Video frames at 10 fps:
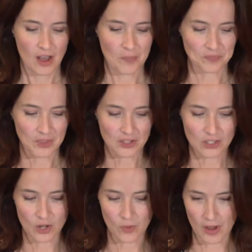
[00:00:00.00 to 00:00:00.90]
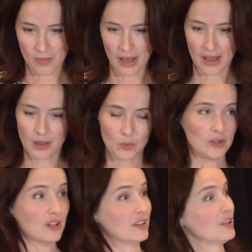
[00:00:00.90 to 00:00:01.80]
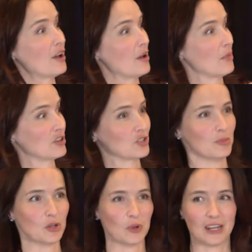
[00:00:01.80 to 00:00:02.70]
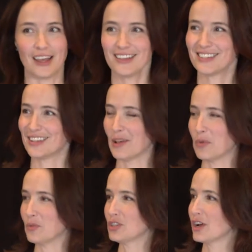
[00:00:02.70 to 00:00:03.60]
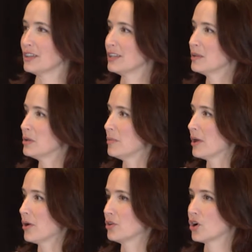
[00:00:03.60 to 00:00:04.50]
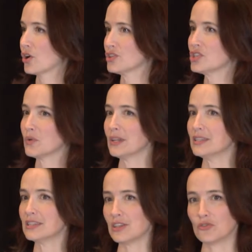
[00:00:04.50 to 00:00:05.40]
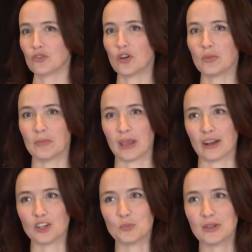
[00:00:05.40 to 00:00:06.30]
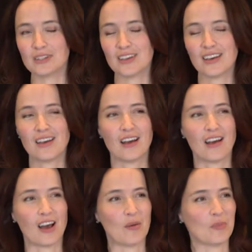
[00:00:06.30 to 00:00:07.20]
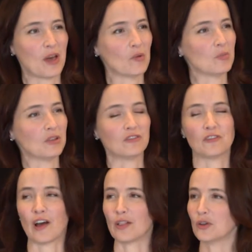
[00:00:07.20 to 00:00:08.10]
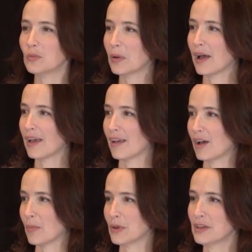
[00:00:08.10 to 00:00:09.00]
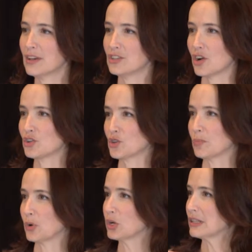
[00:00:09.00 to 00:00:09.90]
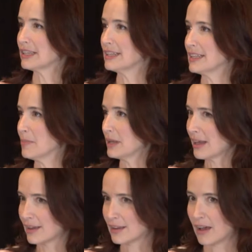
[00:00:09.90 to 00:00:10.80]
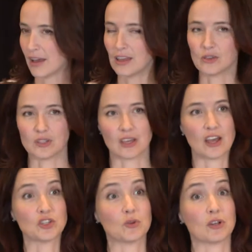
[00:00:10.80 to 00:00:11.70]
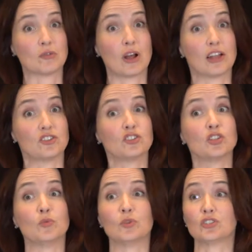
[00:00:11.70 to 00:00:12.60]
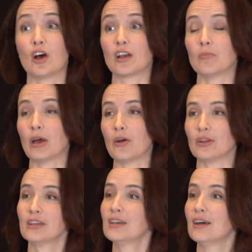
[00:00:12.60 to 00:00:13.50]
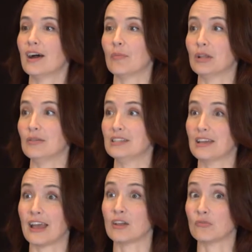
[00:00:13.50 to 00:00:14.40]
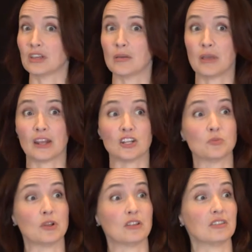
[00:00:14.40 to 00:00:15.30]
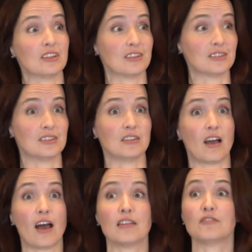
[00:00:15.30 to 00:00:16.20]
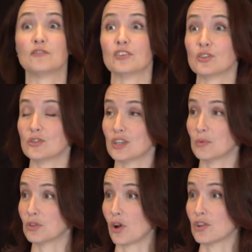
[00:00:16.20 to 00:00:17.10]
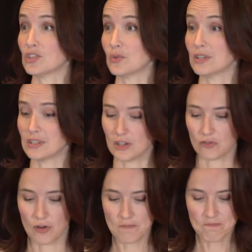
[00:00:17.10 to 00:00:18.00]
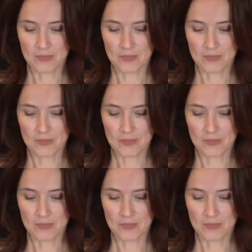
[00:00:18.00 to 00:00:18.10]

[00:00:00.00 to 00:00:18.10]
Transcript: Um, so um, I will um, actually be going next. I will we'll talk a little bit about carcinoid syndrome and management. Um, that will be followed by um, Doctor Berkeley Limketkai, who's a gastroenterologist, who will talk about um, diarrhea management that is not associated with carcinoid syndrome.